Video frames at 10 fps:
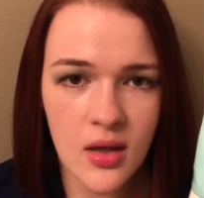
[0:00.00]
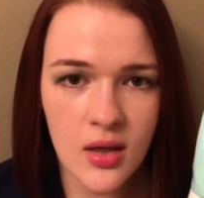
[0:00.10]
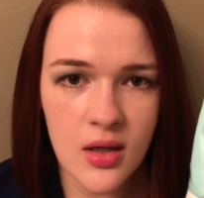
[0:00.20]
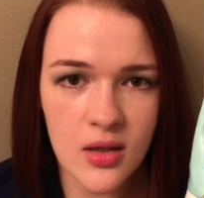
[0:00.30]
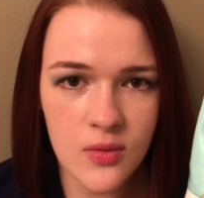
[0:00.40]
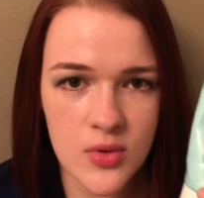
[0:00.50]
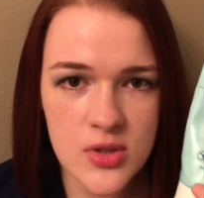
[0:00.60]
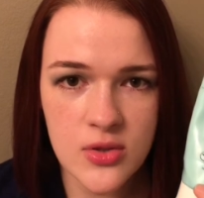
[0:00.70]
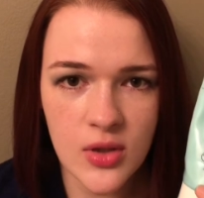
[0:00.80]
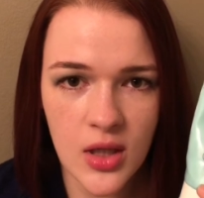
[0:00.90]
and it
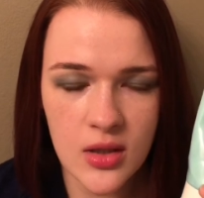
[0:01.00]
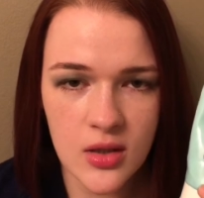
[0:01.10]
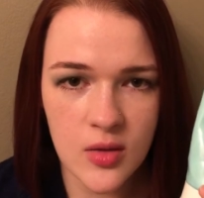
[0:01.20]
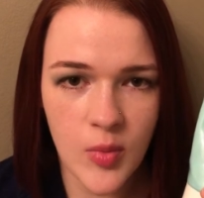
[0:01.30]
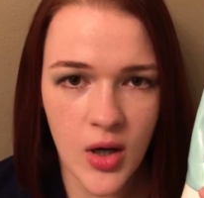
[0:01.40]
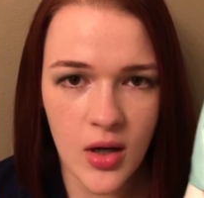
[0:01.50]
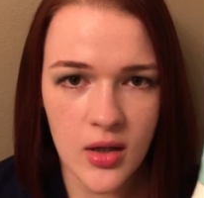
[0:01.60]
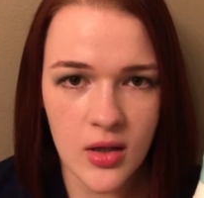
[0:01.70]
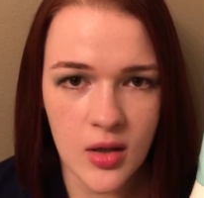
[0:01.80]
was created by